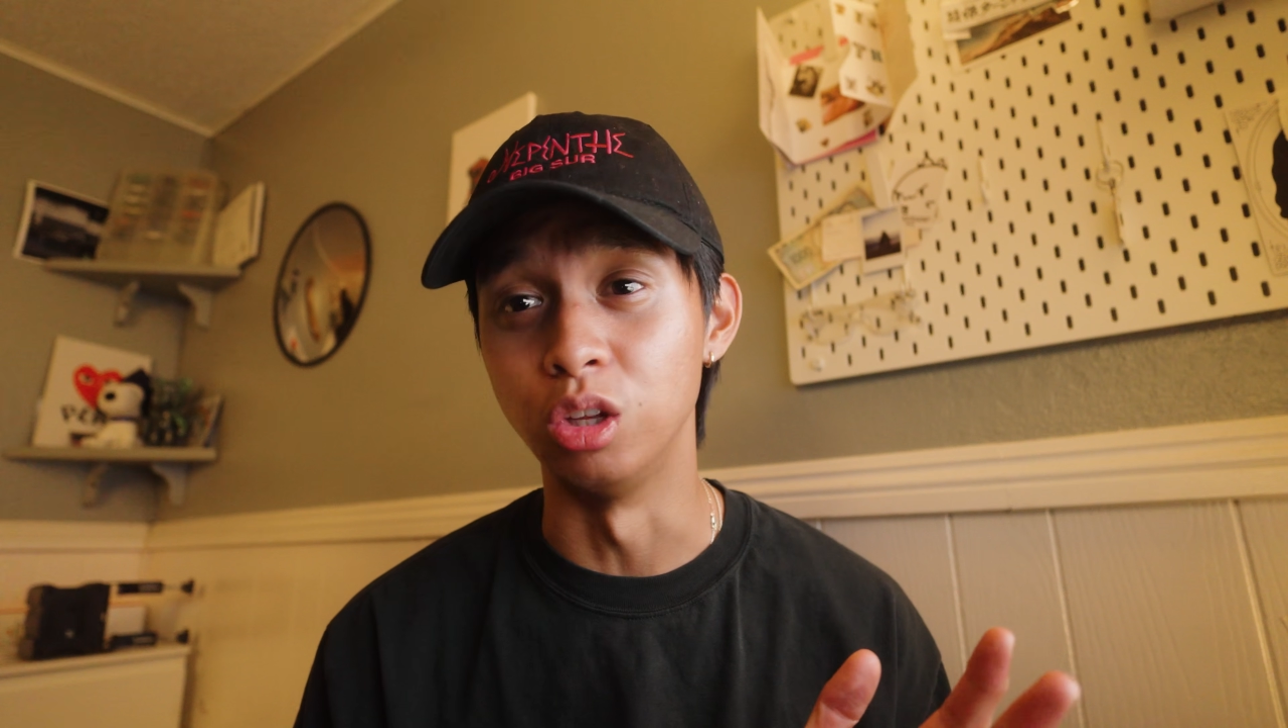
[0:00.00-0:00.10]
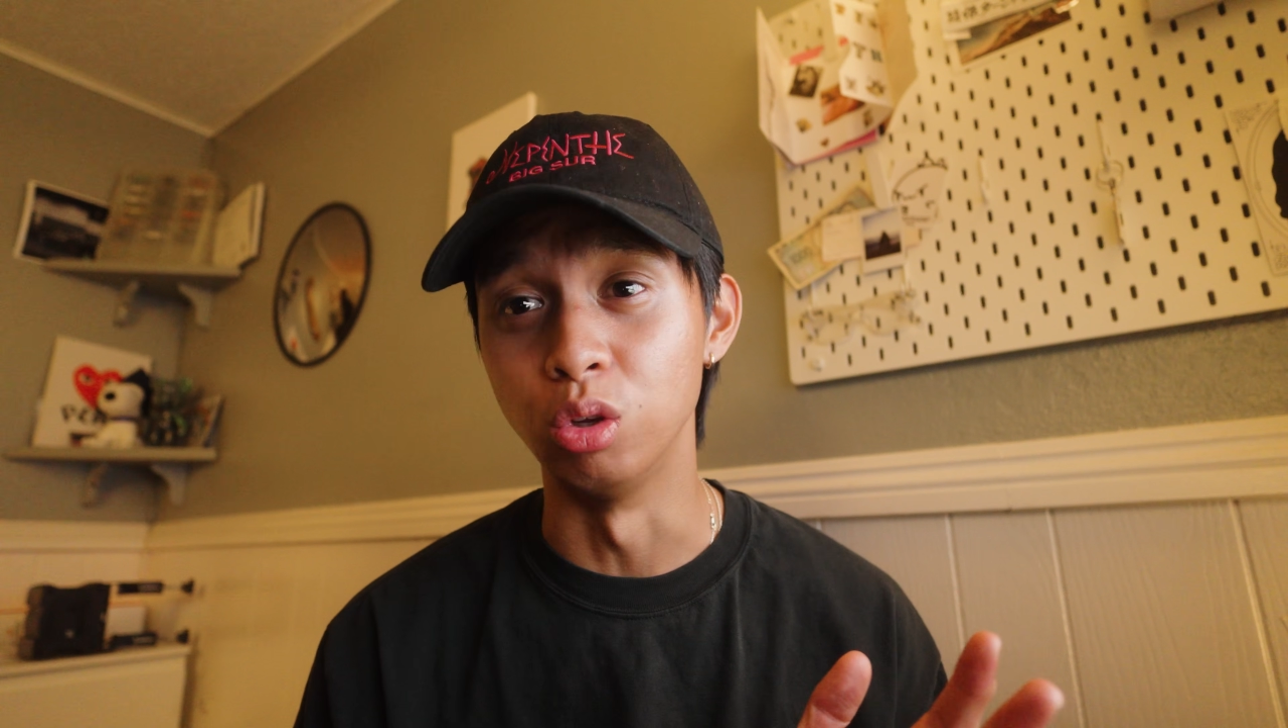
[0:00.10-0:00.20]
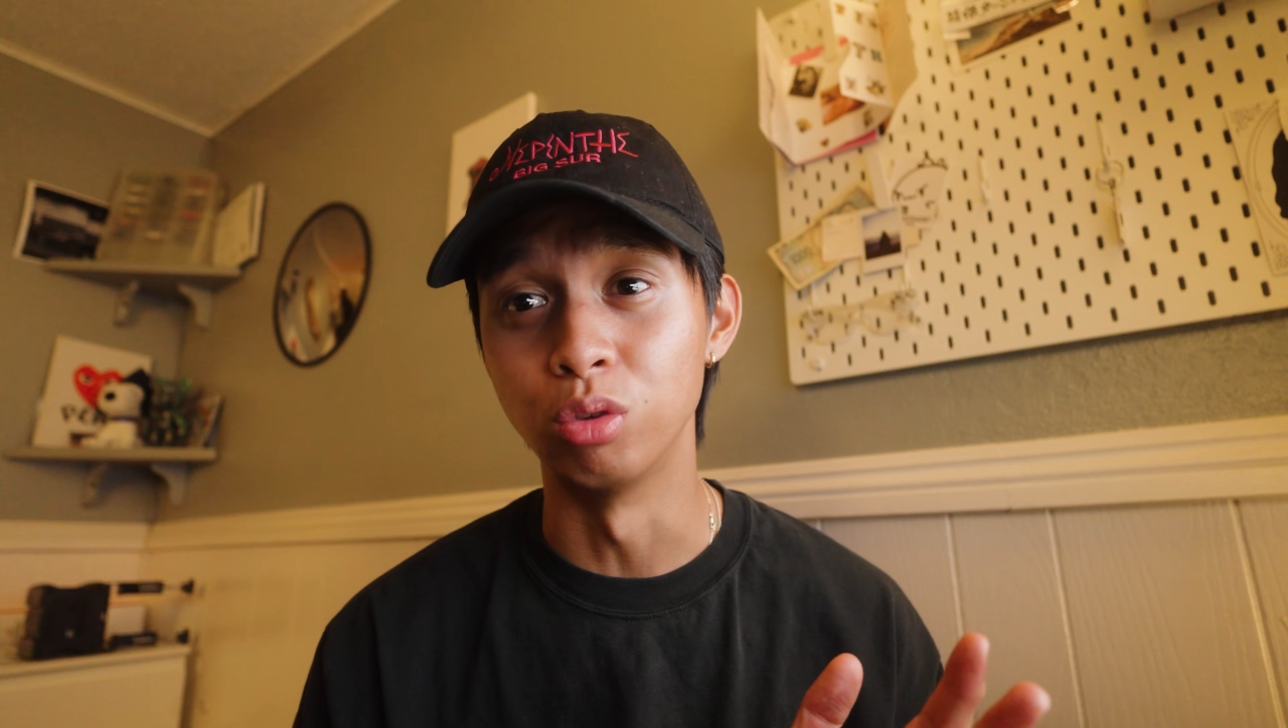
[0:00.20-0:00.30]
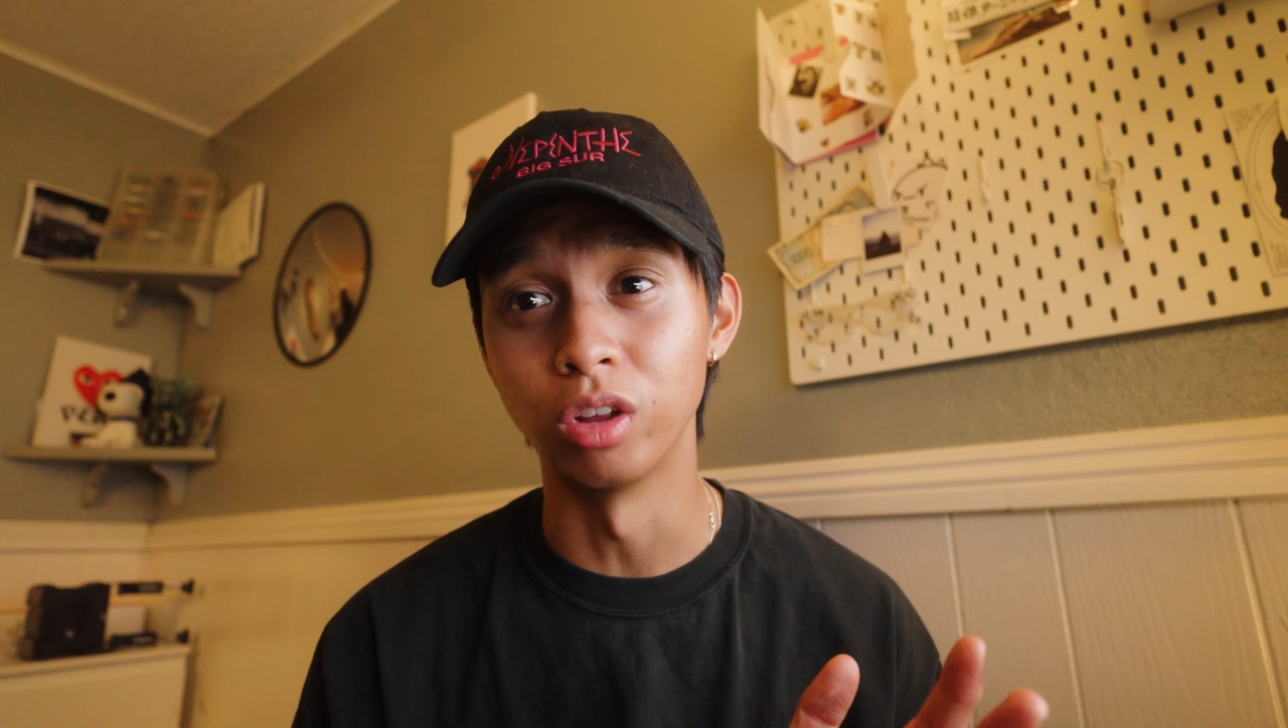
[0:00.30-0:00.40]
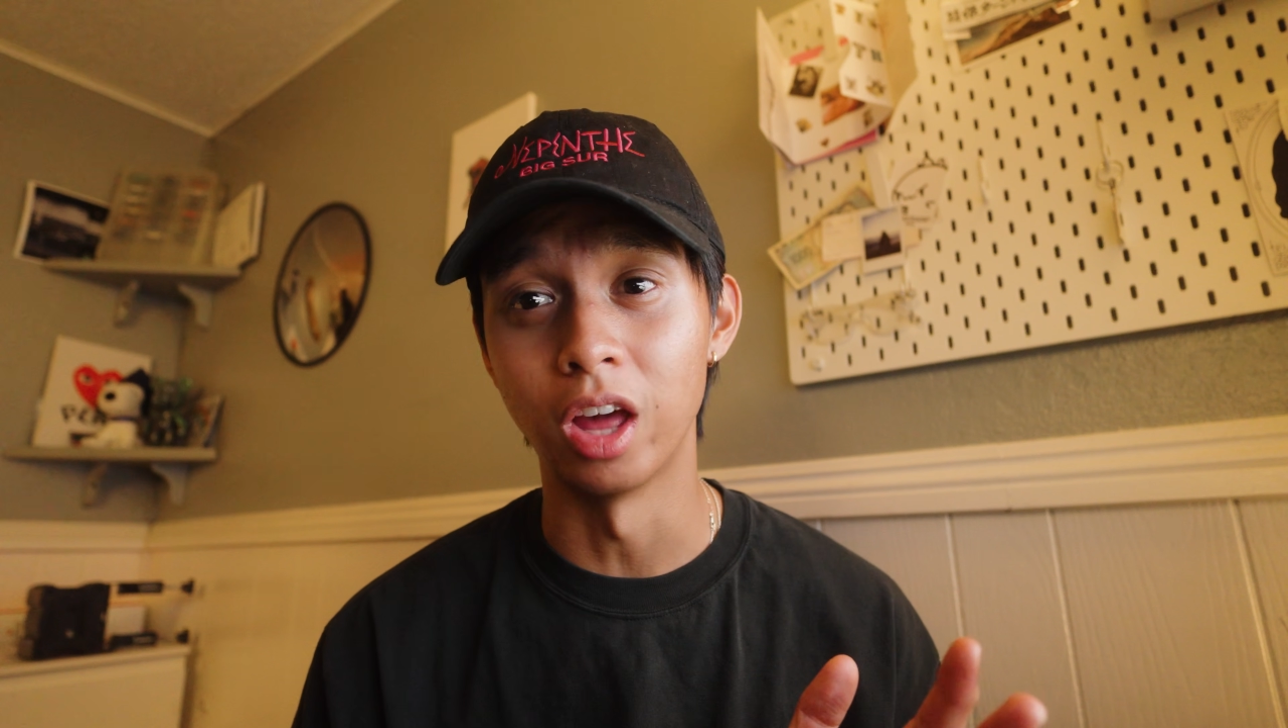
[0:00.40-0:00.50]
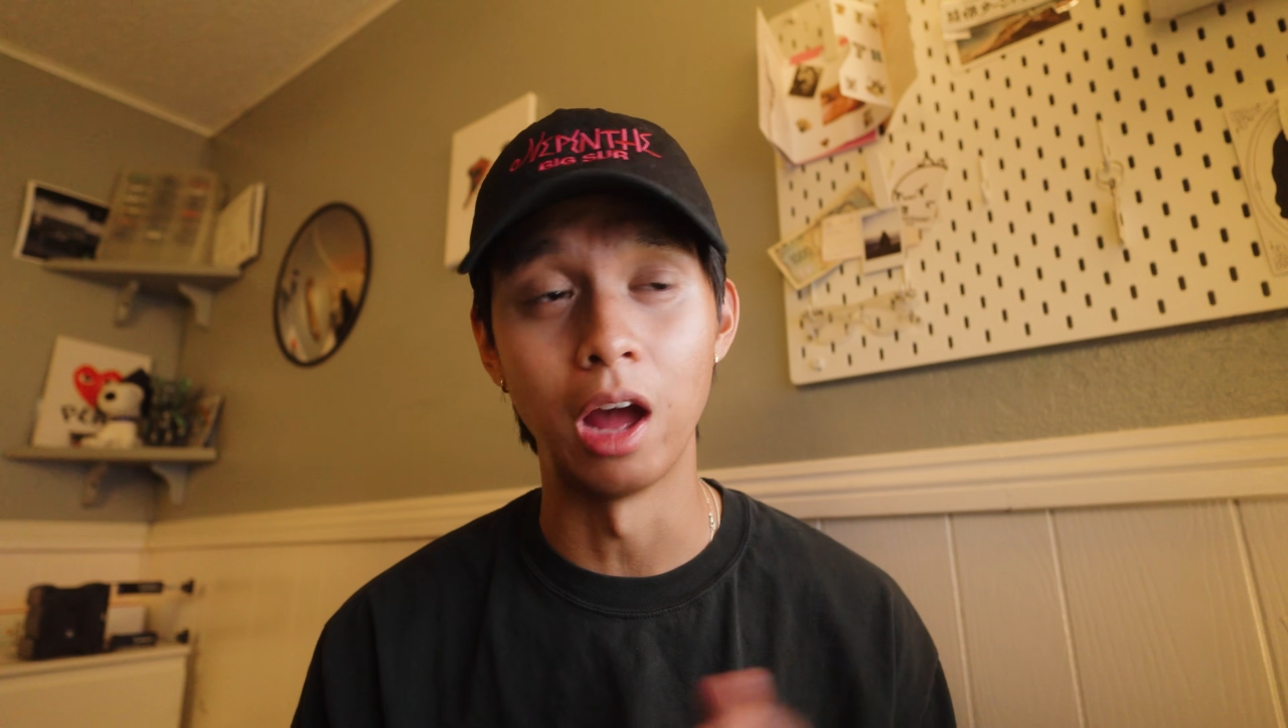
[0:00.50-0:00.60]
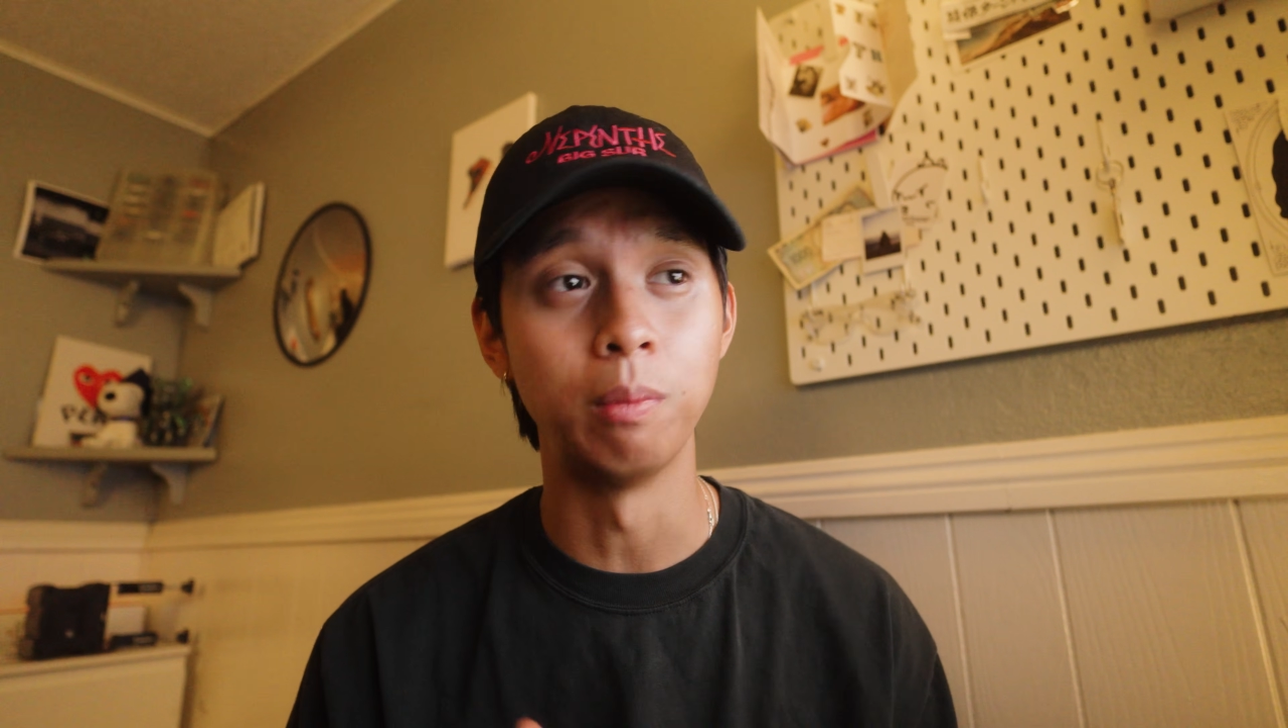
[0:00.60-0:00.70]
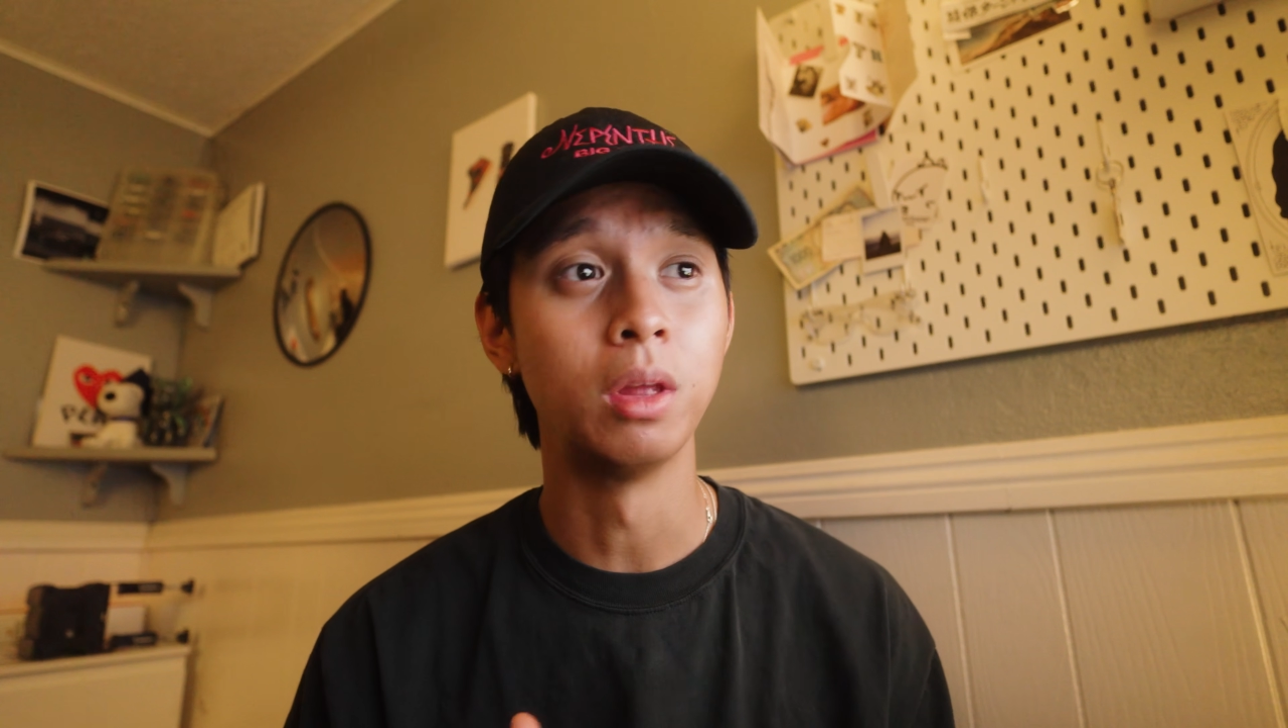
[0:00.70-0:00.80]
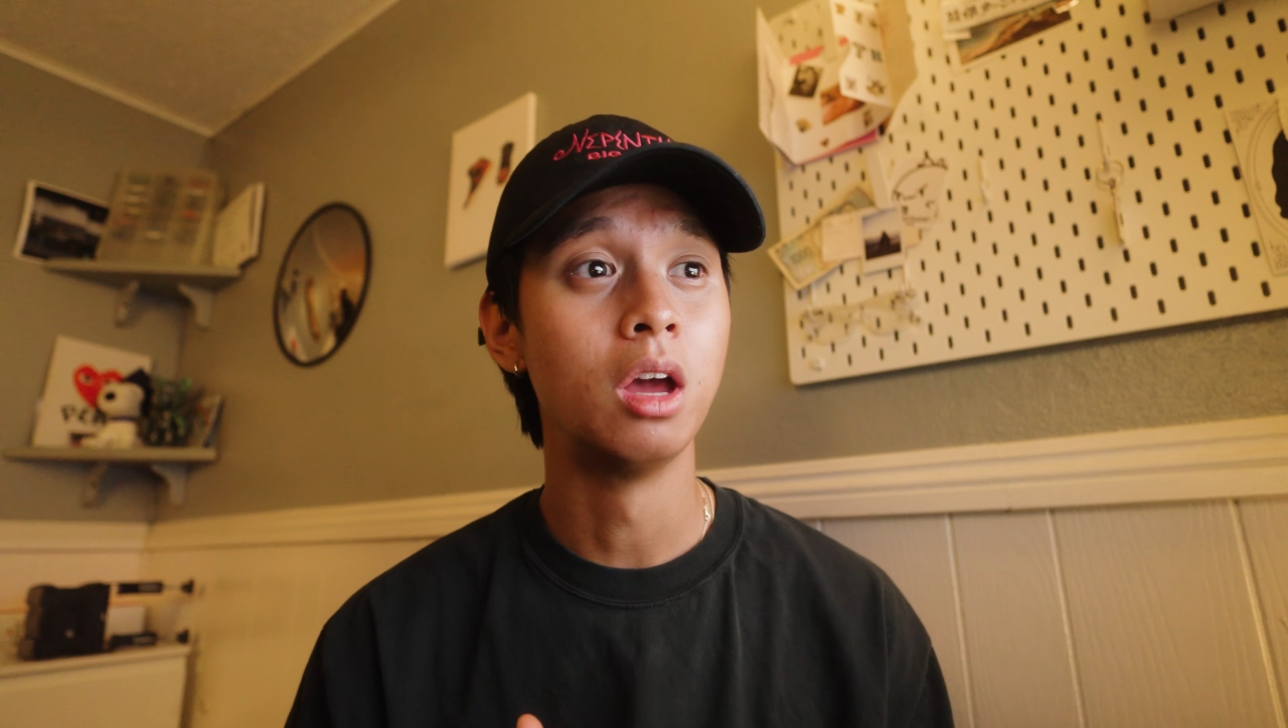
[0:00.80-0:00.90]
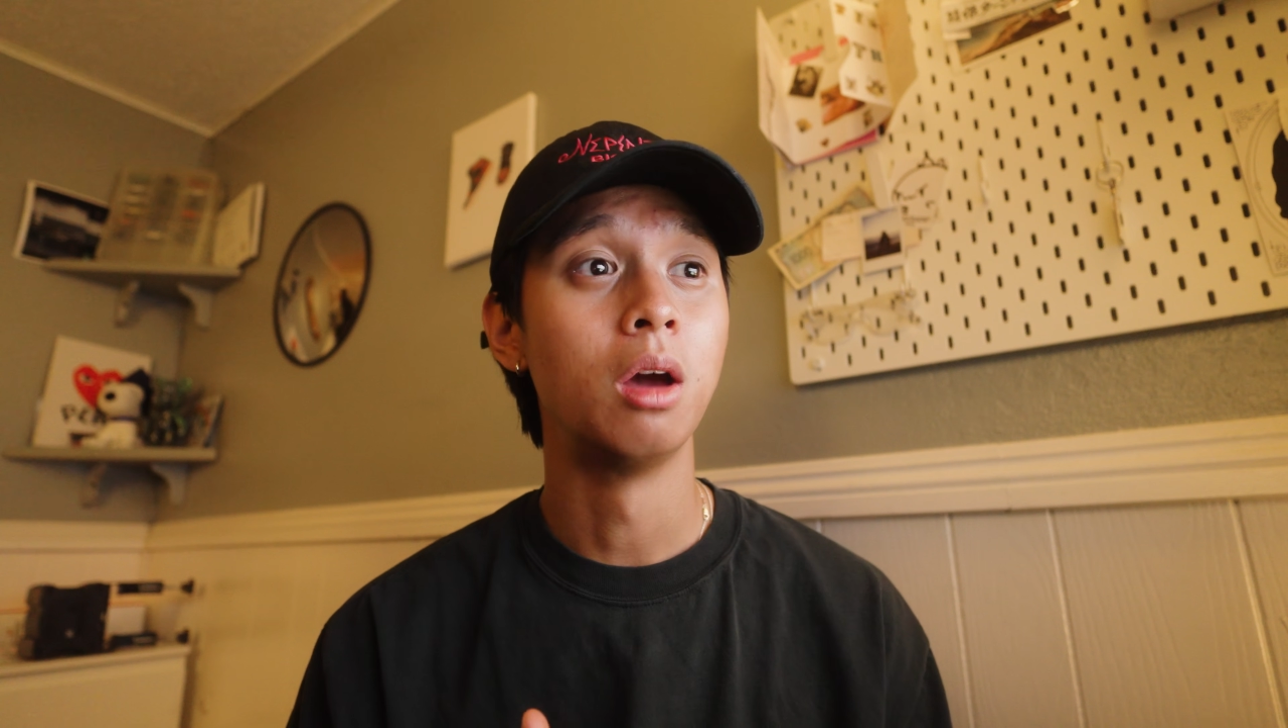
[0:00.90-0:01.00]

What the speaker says: use for that.